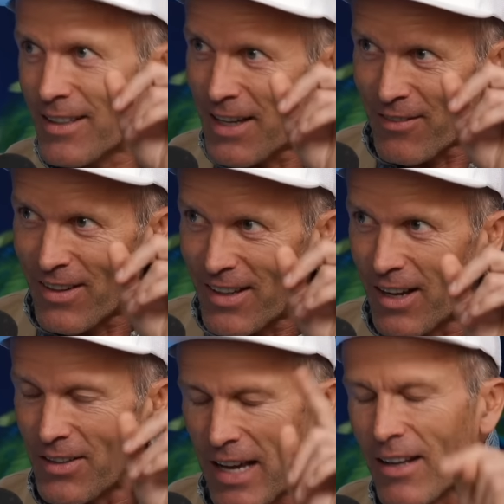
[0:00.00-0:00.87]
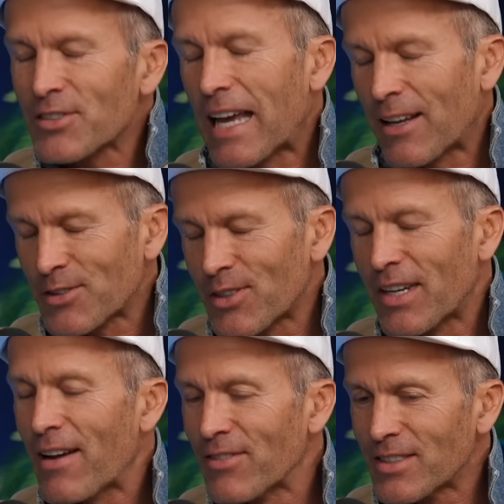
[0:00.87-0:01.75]
Heaven, uh, hell's down,
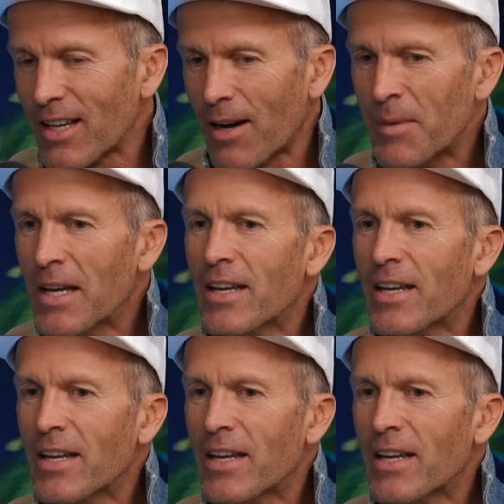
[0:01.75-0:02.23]
sorry, heaven's up.